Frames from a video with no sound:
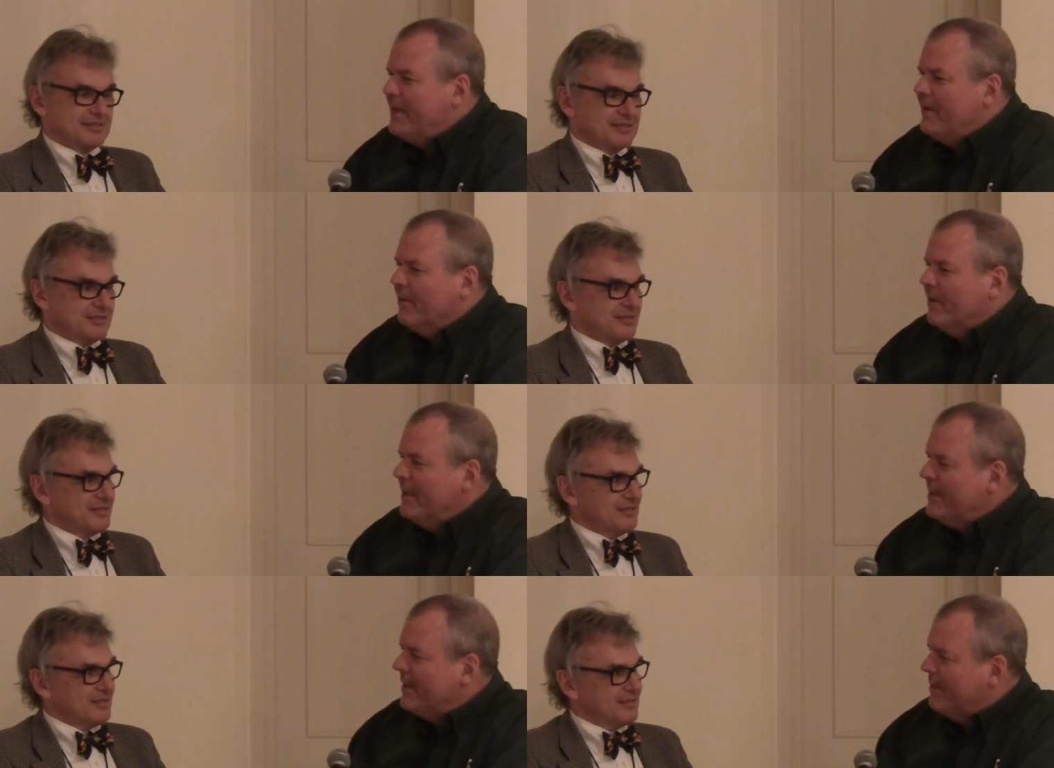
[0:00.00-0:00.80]
Speaker 1: Peter
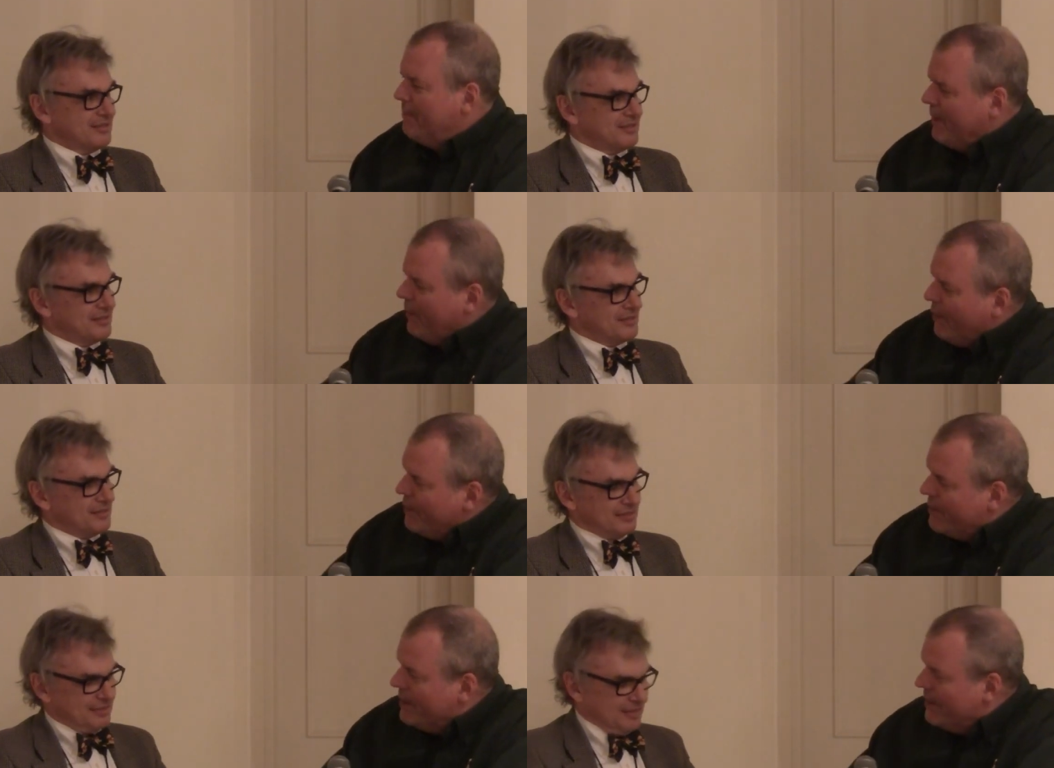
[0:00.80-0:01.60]
Leeson. Peter, how are
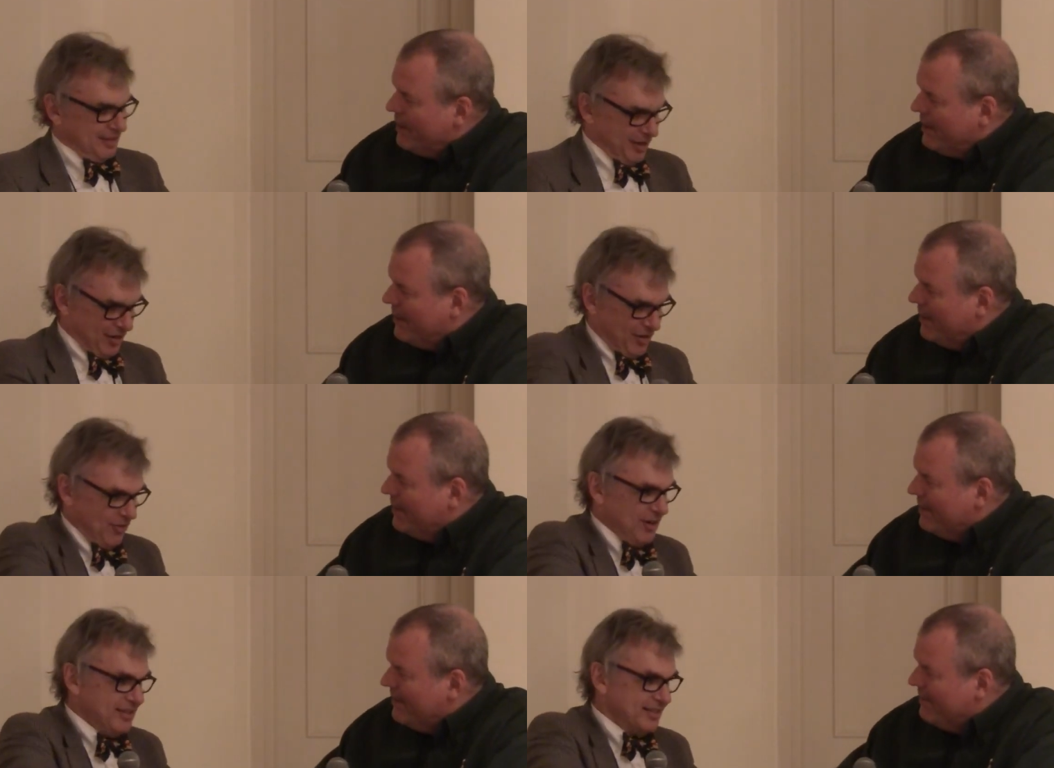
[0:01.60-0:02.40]
you?
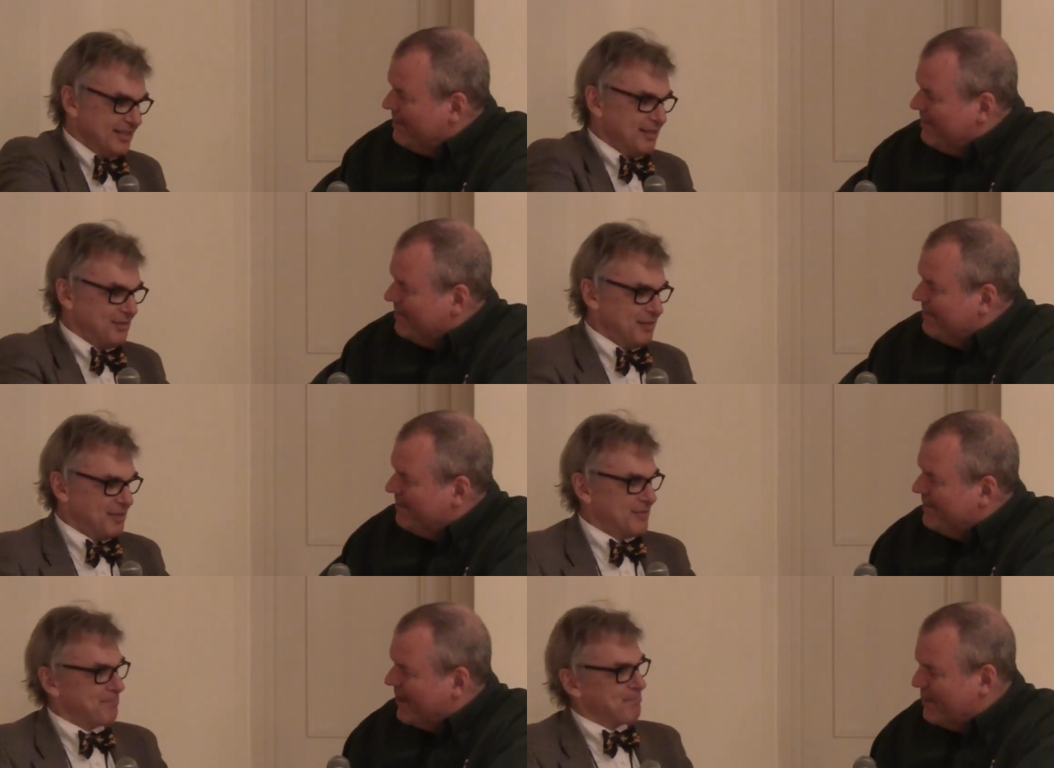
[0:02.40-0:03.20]
Speaker 2: Right and yourself,
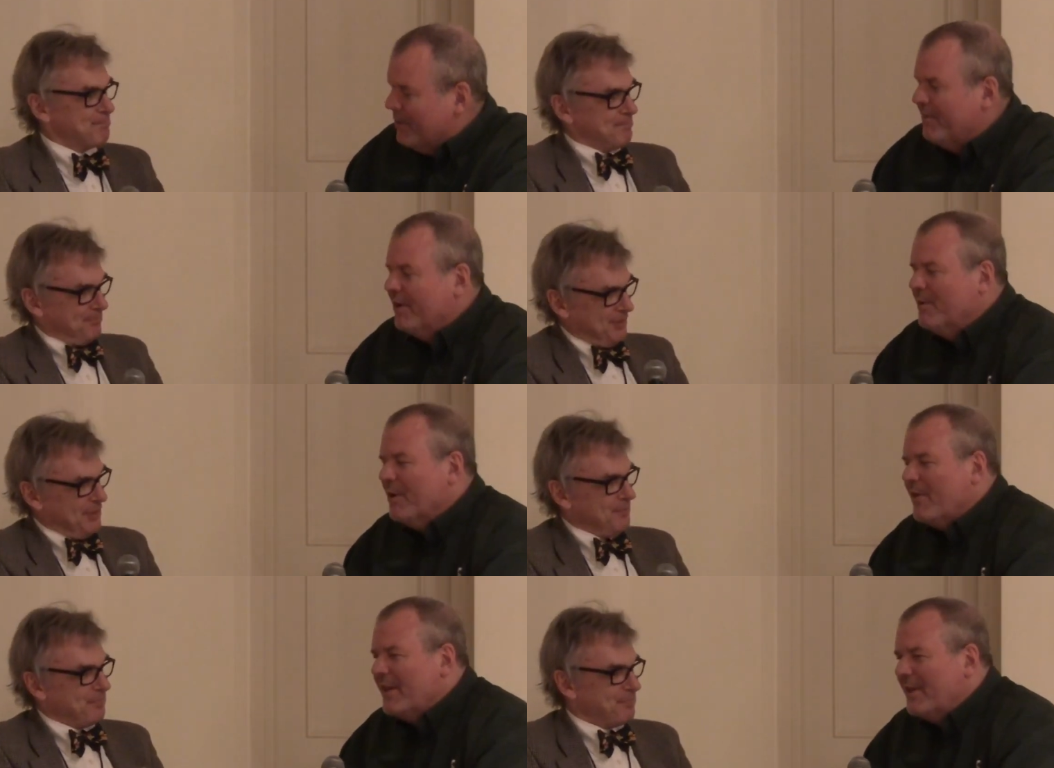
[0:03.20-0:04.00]
David?
Speaker 1: I'm doing very
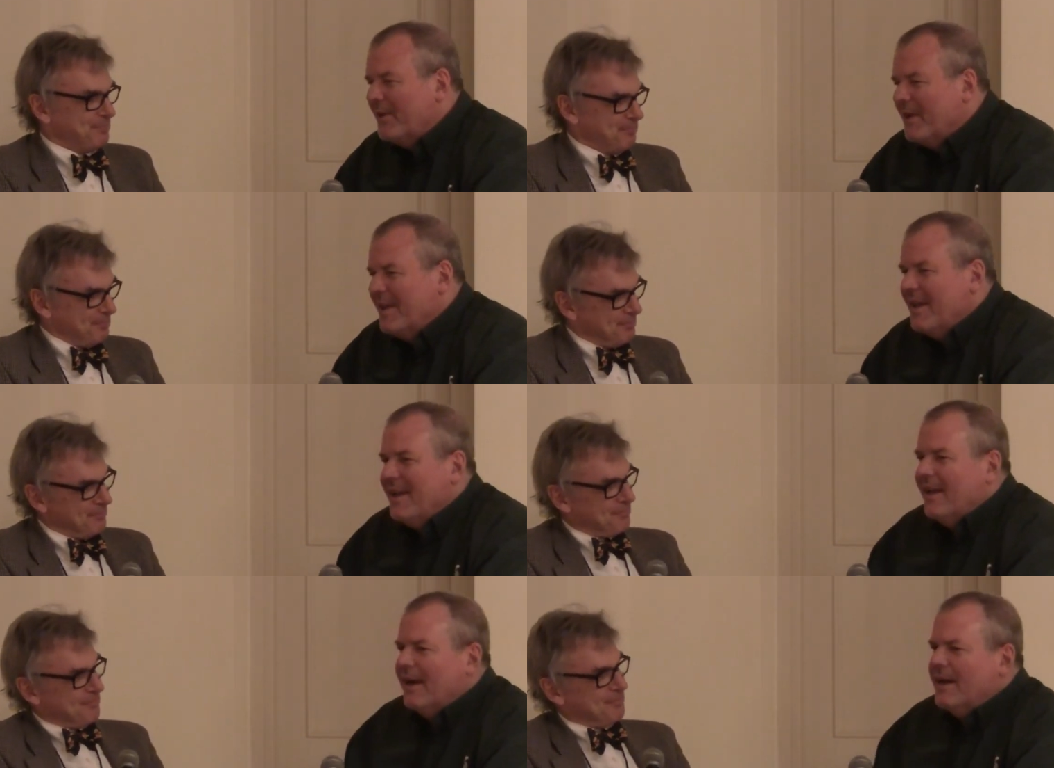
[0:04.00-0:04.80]
well, thank you.
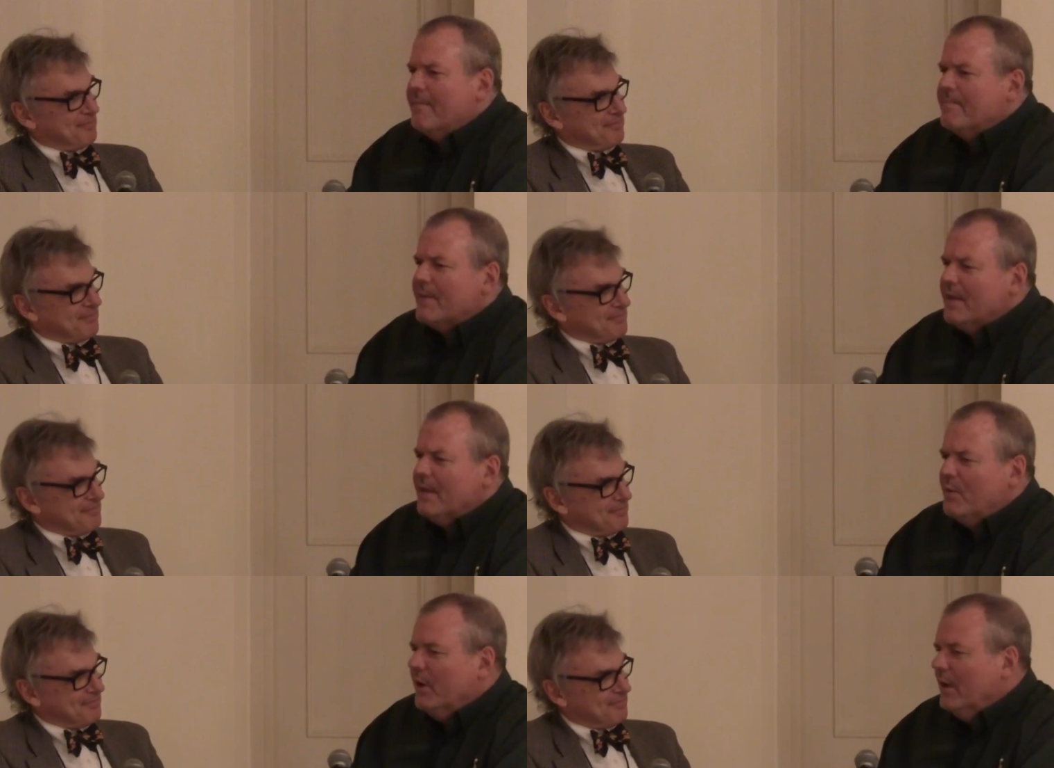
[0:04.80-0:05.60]
Um,
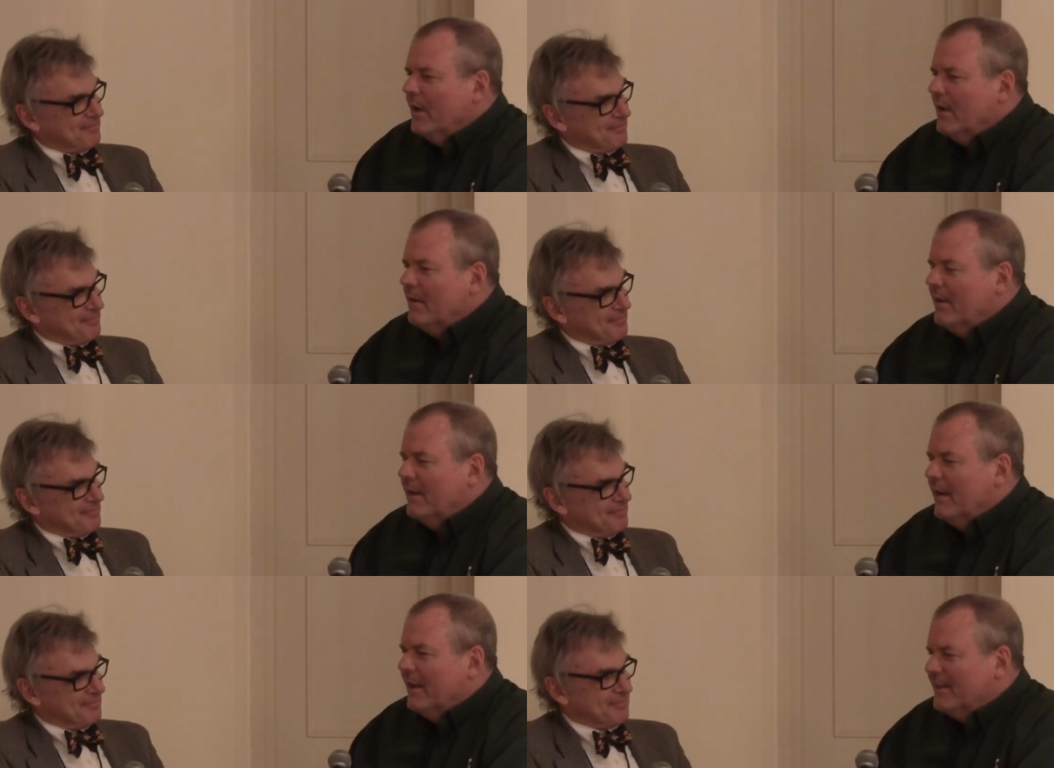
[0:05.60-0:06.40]
now we're at
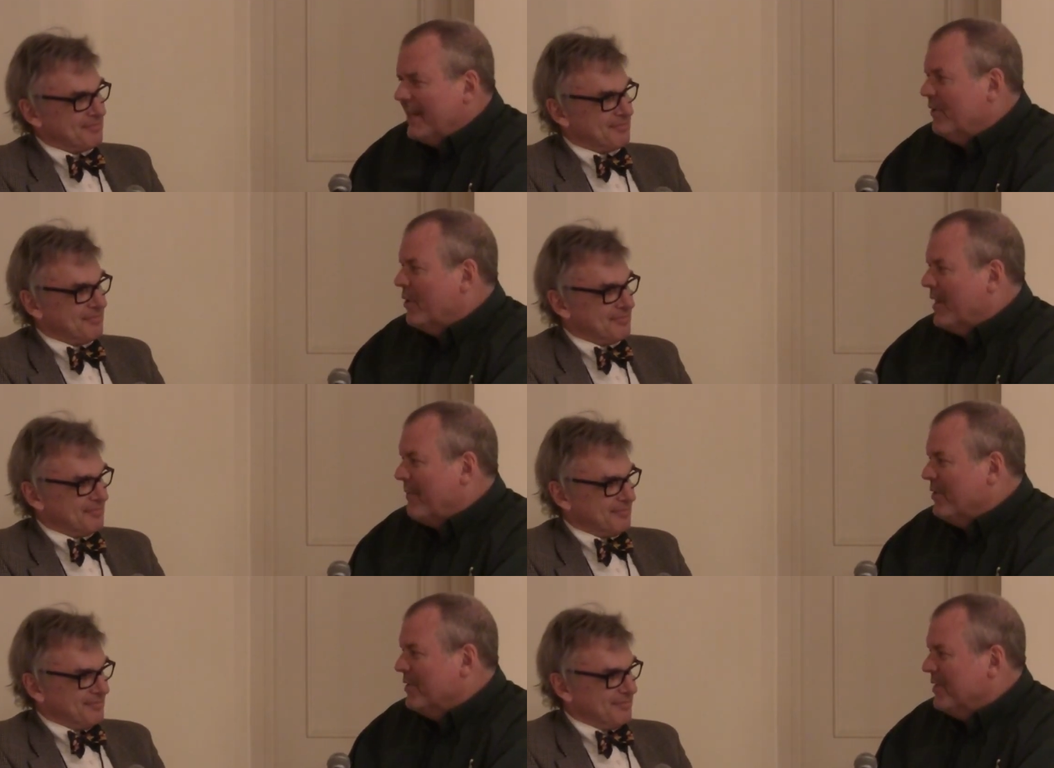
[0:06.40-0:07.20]
a, technical
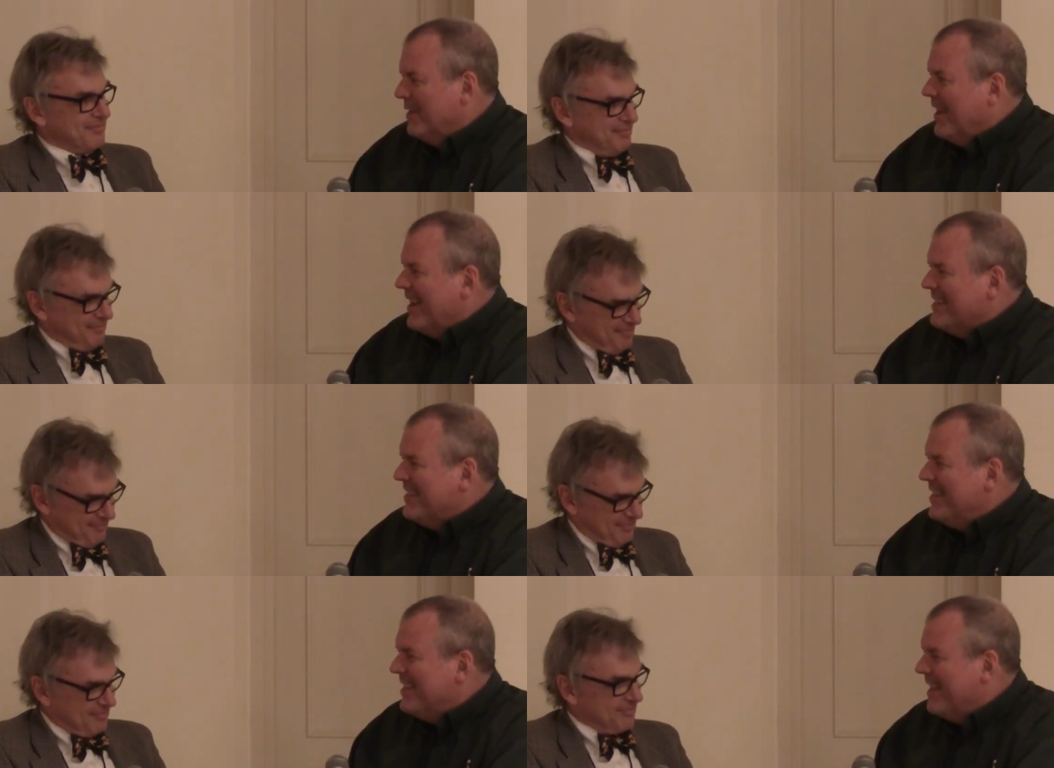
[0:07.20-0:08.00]
commerce, the
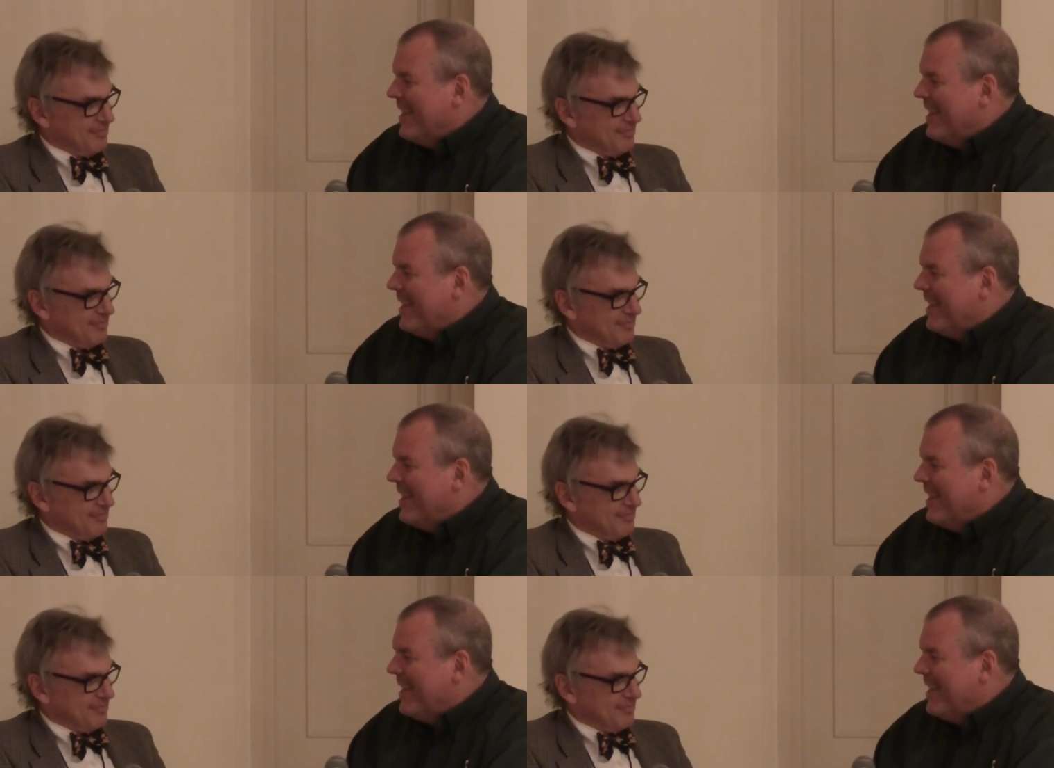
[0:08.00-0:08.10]
IT